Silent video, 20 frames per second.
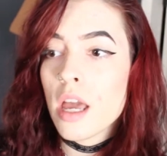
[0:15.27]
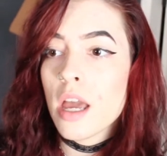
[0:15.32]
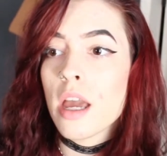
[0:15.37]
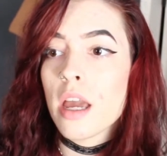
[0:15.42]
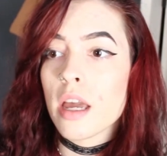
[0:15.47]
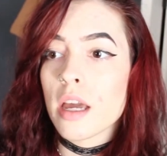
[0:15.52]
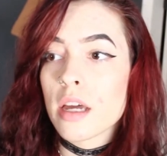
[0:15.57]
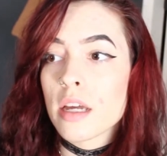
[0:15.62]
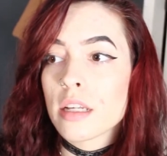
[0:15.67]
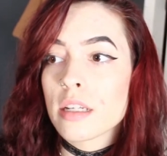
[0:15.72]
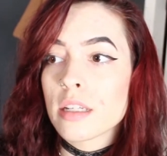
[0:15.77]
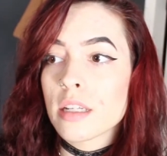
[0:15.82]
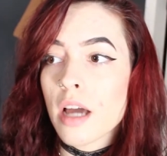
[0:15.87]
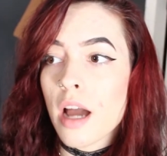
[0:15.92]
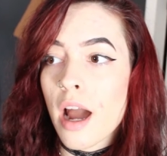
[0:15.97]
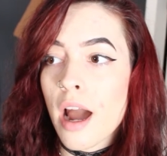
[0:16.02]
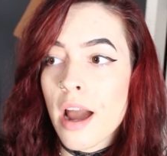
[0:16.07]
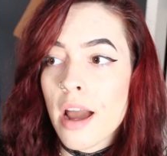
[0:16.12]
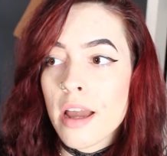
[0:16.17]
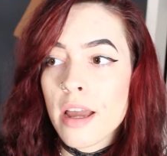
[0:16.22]
And
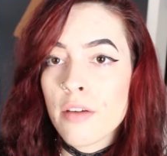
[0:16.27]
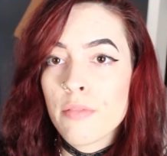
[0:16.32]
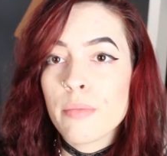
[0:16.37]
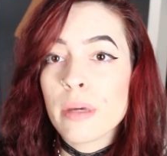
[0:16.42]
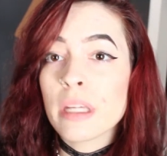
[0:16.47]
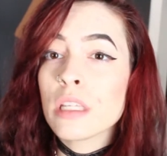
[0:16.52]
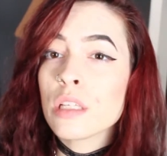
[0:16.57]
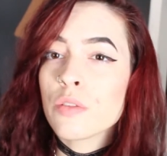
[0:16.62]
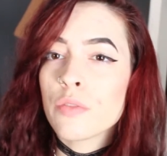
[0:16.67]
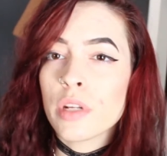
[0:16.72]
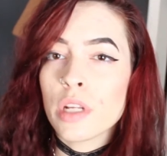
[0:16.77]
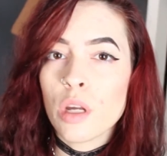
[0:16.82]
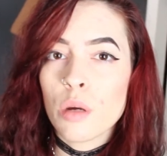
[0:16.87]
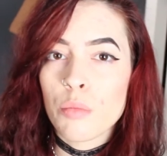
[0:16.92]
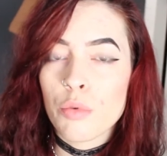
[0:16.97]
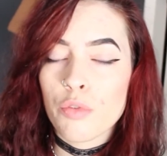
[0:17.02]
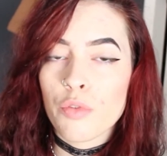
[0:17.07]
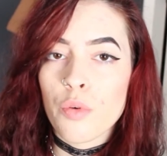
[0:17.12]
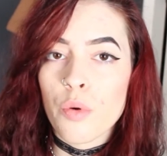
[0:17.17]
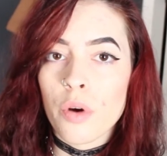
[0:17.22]
I have made this video
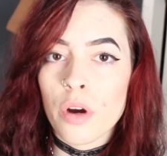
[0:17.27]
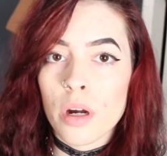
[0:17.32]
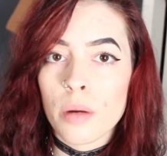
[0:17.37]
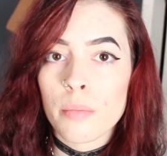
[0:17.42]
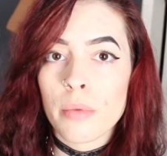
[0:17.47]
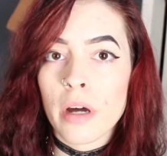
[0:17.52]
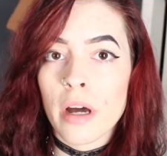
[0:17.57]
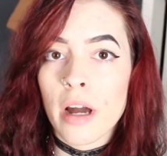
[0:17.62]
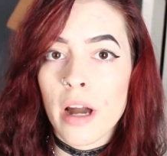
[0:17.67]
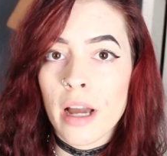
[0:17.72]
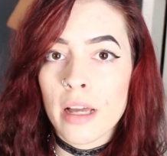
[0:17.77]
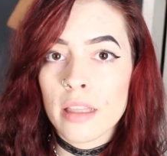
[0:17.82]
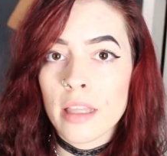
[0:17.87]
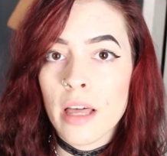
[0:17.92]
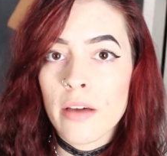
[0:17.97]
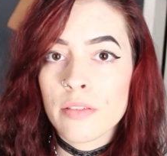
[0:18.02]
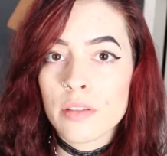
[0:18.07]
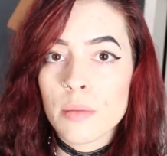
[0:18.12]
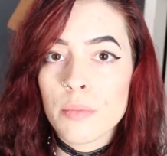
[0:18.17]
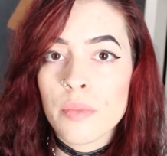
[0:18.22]
before, but I
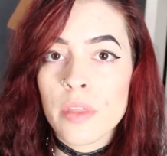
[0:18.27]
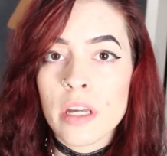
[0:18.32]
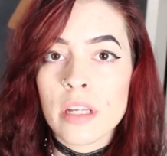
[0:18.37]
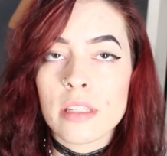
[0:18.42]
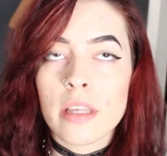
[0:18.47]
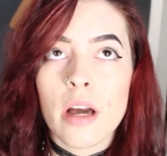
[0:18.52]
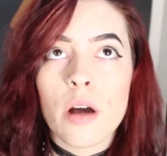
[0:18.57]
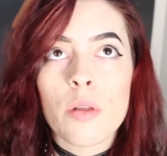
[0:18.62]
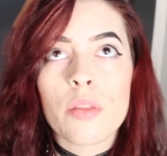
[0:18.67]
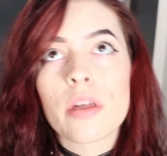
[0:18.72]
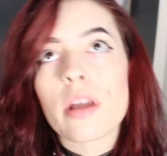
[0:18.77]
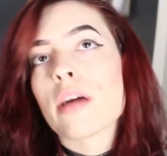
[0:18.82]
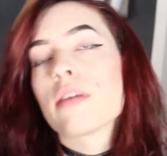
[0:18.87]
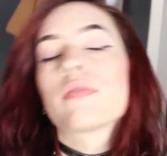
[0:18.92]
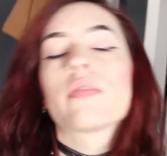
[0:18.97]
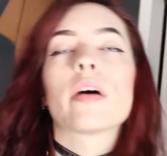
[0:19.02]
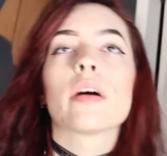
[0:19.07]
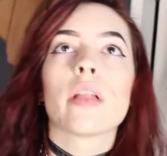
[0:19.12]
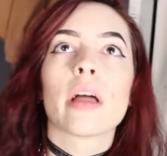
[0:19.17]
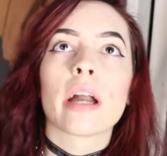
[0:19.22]
left some things out that I
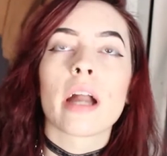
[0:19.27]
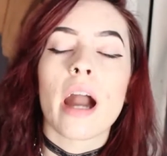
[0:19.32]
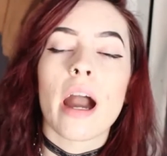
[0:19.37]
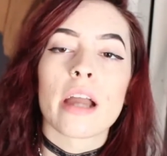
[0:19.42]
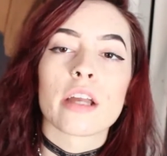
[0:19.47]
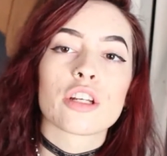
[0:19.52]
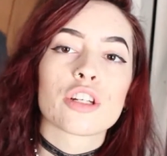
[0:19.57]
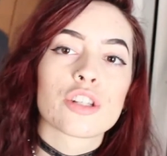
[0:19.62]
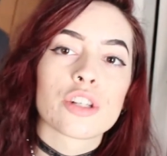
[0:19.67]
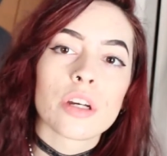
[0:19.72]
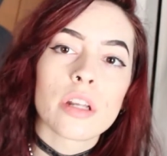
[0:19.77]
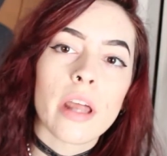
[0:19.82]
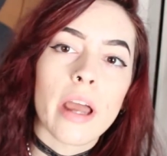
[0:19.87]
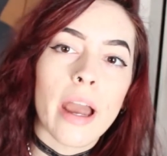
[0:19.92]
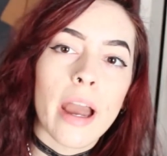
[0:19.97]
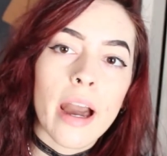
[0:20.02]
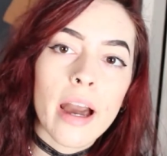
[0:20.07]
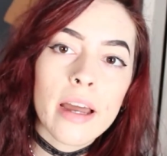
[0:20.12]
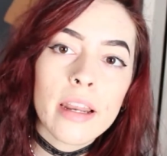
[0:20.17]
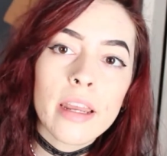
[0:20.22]
felt like I should
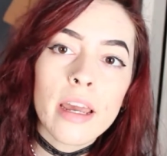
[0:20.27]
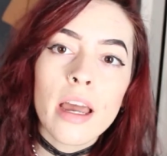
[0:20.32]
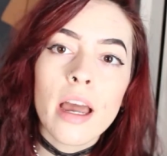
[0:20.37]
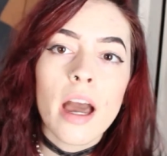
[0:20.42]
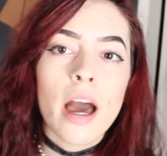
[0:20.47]
add.